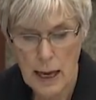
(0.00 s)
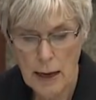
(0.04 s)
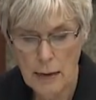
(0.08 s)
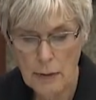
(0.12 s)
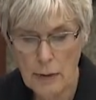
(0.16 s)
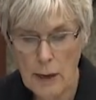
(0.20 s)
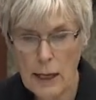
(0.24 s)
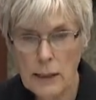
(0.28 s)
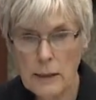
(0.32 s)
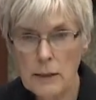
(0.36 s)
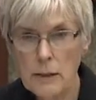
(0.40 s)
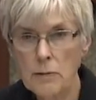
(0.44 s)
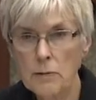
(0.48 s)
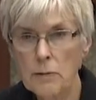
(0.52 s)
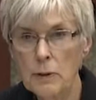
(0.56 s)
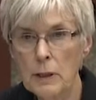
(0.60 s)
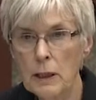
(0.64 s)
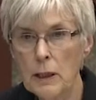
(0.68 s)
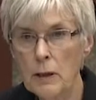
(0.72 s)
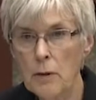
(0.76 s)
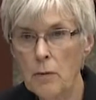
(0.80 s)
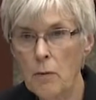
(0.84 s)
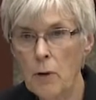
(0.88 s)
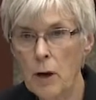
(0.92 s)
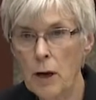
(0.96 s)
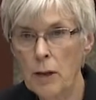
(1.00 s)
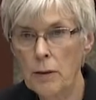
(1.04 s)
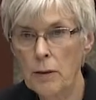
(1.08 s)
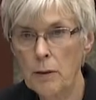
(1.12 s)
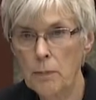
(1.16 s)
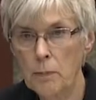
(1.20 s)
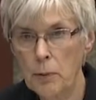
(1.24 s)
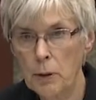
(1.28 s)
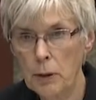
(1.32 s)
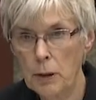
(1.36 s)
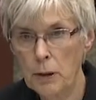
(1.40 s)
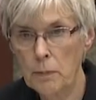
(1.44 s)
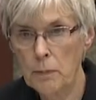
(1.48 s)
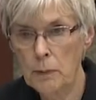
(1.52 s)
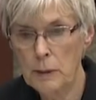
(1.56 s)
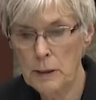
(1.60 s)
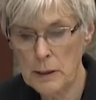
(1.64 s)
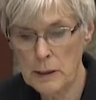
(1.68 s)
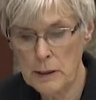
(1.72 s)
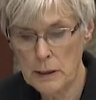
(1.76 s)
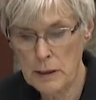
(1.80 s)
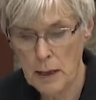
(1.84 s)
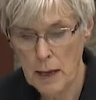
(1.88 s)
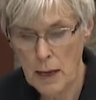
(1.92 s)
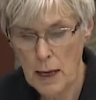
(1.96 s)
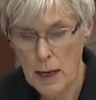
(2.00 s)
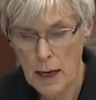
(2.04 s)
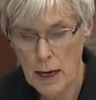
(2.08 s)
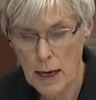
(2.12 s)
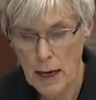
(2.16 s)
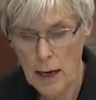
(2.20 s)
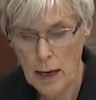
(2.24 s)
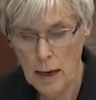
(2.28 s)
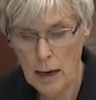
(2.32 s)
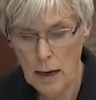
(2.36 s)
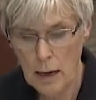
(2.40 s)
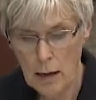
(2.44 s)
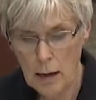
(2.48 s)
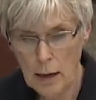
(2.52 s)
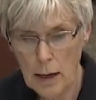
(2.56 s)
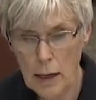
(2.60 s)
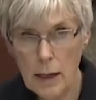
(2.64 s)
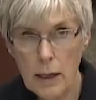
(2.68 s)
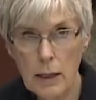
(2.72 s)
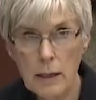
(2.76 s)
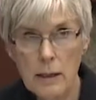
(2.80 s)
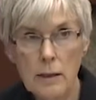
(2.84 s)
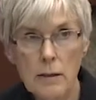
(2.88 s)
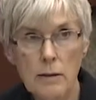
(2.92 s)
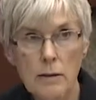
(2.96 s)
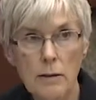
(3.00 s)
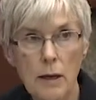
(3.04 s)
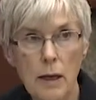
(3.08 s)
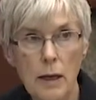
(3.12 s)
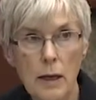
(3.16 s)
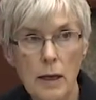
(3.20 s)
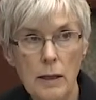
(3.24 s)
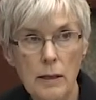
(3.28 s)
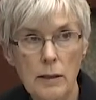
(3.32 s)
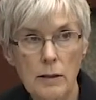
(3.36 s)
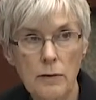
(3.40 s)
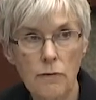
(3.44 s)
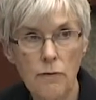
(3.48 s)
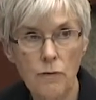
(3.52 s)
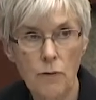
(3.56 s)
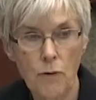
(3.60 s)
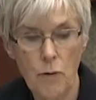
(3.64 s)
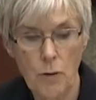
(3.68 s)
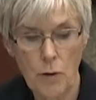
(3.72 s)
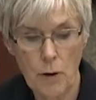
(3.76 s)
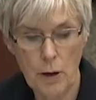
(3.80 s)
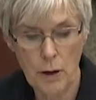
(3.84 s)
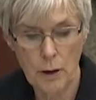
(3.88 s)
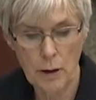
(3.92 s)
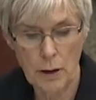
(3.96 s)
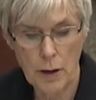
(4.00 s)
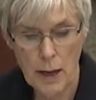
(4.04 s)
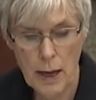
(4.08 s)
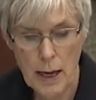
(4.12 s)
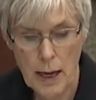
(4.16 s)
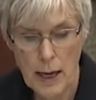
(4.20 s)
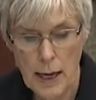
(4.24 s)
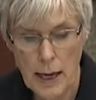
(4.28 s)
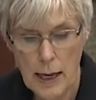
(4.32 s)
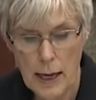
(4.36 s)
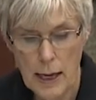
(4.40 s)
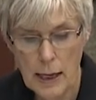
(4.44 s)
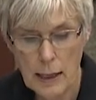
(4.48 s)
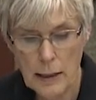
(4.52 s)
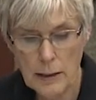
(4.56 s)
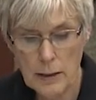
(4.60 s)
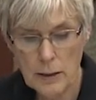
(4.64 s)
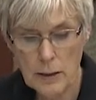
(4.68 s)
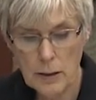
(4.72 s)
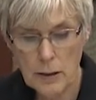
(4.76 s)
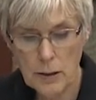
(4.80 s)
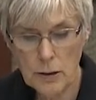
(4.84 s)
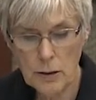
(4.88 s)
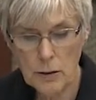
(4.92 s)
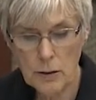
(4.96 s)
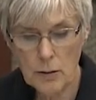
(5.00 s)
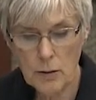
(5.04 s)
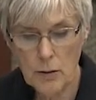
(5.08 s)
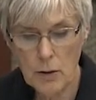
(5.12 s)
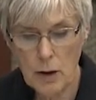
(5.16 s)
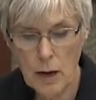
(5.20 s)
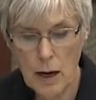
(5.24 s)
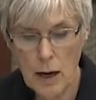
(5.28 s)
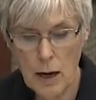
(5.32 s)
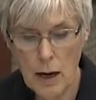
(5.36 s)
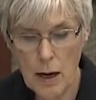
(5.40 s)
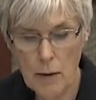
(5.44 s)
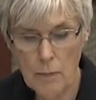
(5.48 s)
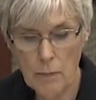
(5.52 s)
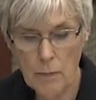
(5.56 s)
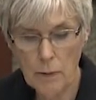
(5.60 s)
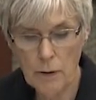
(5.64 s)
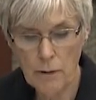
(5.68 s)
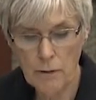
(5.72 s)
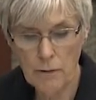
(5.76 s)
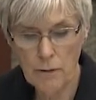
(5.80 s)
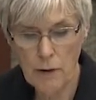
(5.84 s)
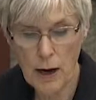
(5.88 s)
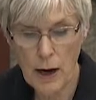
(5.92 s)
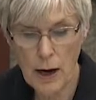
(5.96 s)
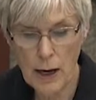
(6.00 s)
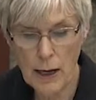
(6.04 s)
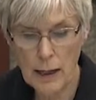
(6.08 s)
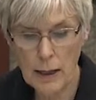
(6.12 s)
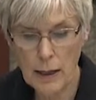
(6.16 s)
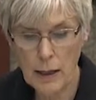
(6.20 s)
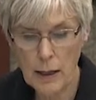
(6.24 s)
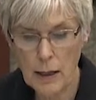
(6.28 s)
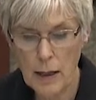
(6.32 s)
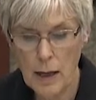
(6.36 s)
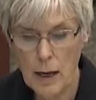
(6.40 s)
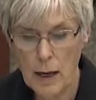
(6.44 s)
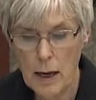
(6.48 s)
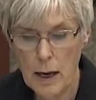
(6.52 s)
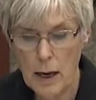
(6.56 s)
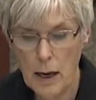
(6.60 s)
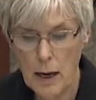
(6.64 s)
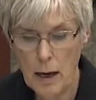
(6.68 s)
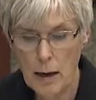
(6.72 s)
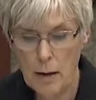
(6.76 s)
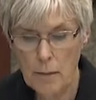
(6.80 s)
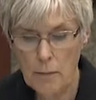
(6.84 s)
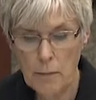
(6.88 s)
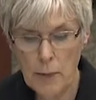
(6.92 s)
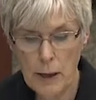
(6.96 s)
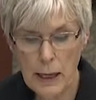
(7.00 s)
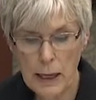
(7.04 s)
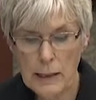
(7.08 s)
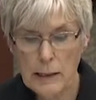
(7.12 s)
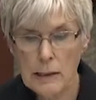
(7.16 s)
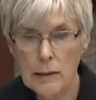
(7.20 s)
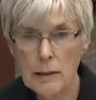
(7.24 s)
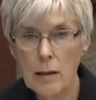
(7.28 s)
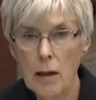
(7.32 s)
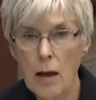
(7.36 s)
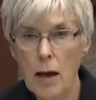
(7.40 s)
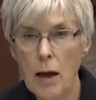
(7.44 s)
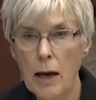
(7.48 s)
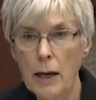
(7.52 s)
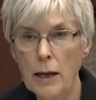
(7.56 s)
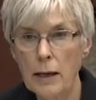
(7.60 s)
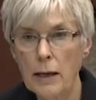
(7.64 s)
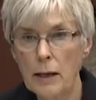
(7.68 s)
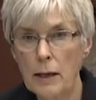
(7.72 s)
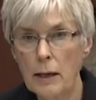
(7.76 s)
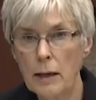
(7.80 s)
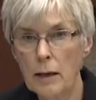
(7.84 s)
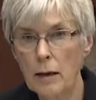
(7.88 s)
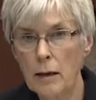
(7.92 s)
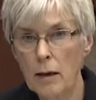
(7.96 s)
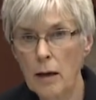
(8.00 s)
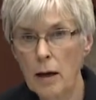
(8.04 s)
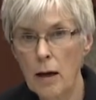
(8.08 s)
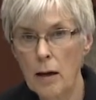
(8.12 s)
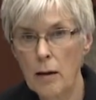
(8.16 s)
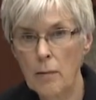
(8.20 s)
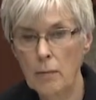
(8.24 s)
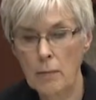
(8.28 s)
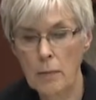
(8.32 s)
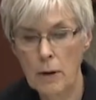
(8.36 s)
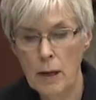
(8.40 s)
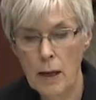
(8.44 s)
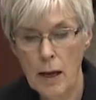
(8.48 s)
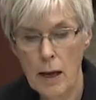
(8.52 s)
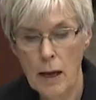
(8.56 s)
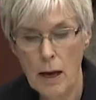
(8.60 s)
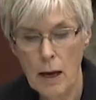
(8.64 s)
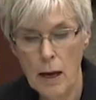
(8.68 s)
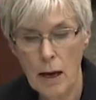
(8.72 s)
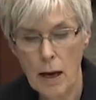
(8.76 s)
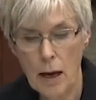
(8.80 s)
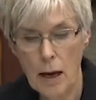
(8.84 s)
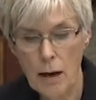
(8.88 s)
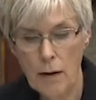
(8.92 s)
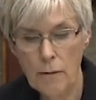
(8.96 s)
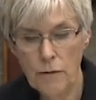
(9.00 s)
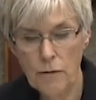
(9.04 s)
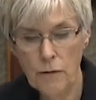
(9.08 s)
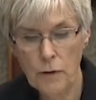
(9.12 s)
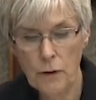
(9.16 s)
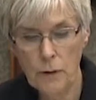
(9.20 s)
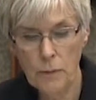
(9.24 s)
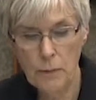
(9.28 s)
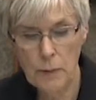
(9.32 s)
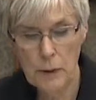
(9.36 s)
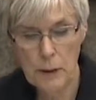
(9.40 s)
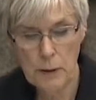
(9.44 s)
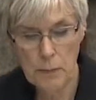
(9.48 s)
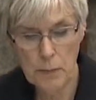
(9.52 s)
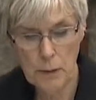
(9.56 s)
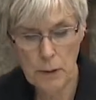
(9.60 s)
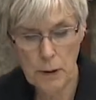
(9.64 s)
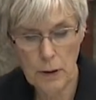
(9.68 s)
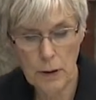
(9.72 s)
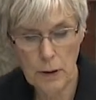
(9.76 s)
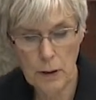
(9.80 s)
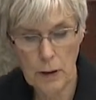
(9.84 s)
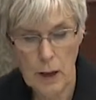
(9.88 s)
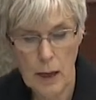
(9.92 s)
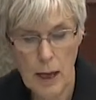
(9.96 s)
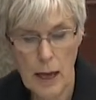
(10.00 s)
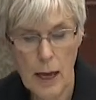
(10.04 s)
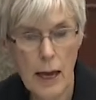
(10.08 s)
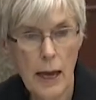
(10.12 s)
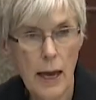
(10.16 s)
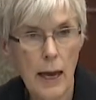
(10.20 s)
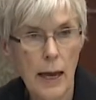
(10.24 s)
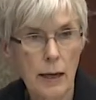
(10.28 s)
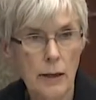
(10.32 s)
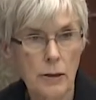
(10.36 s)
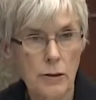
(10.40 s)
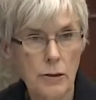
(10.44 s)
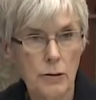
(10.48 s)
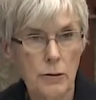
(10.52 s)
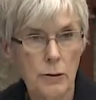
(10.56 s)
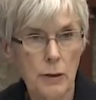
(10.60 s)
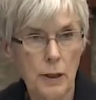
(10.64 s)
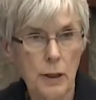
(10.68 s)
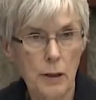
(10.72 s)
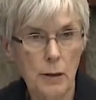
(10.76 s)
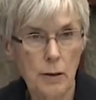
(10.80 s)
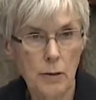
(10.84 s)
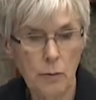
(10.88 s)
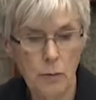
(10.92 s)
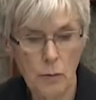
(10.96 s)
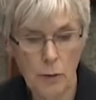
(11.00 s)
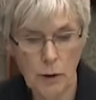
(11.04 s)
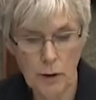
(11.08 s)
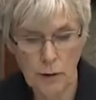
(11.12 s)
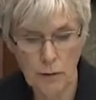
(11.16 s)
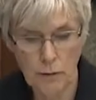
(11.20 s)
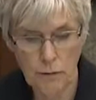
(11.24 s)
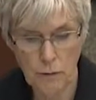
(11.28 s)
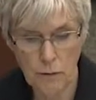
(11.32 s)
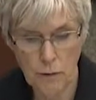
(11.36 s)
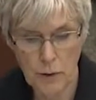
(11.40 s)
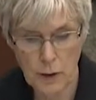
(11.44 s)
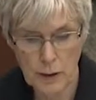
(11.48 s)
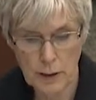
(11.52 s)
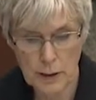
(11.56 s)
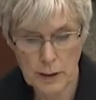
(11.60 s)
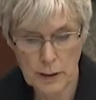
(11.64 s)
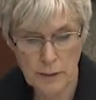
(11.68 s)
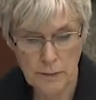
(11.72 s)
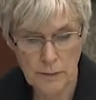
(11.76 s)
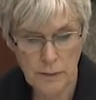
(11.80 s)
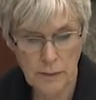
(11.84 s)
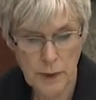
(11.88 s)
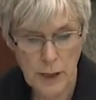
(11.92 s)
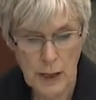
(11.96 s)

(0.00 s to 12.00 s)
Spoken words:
And that's really what the purpose is for. It's to provide a baseline income for people entering the workforce.